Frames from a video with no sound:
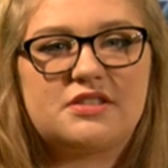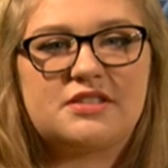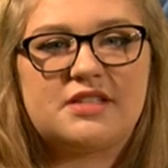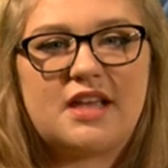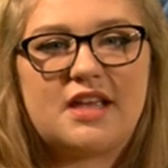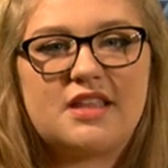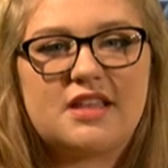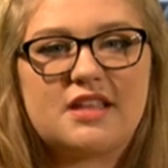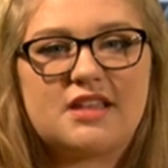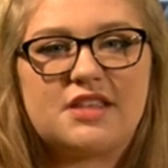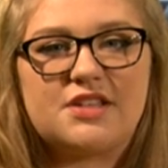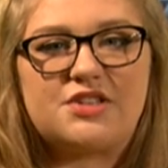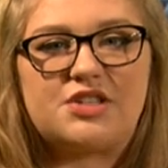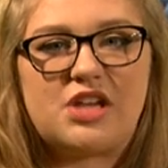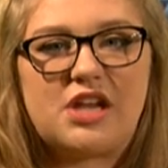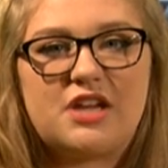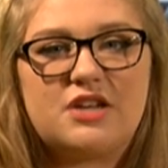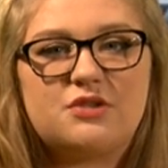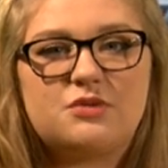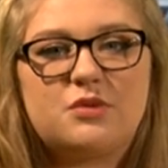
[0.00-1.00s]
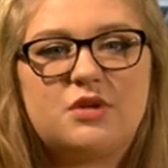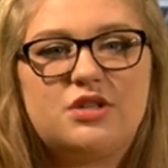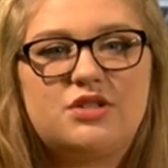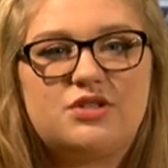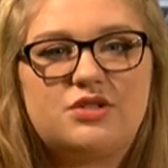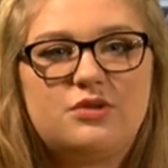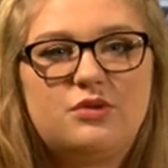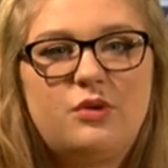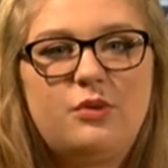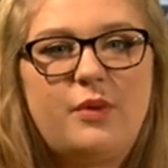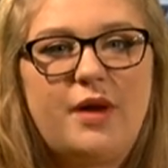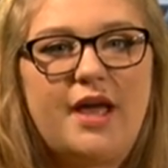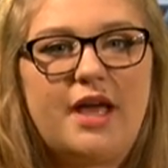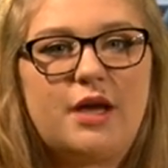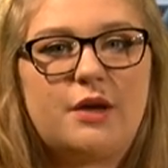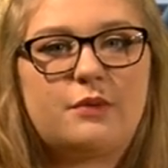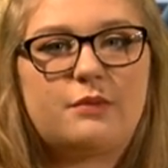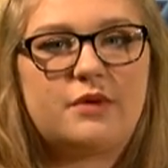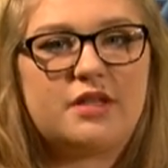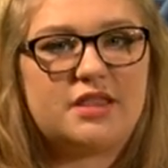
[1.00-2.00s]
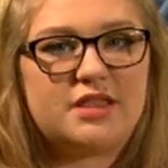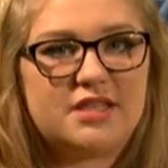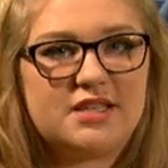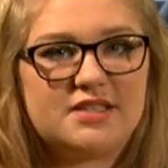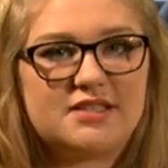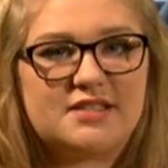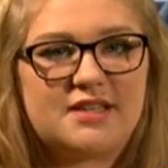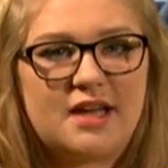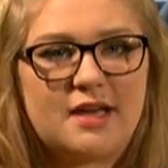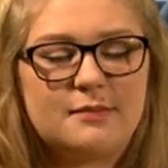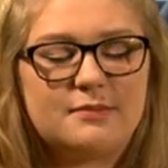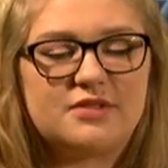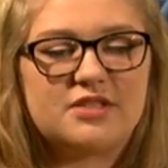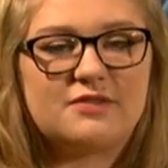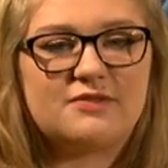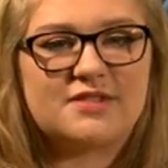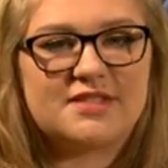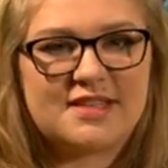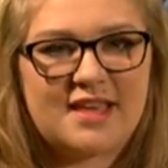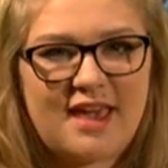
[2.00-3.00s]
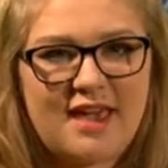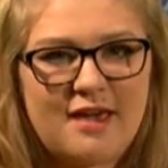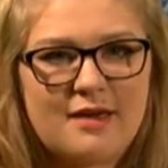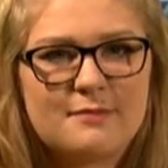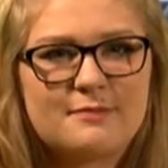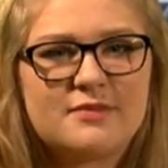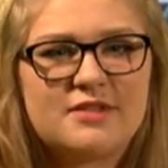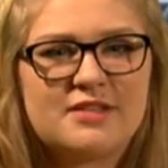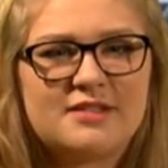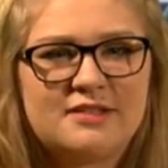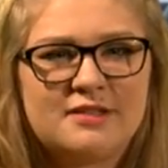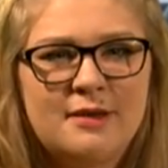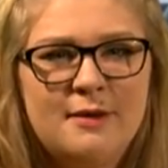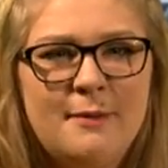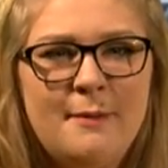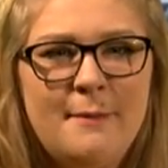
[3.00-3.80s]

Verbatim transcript: say that the change would do away with these types of scams.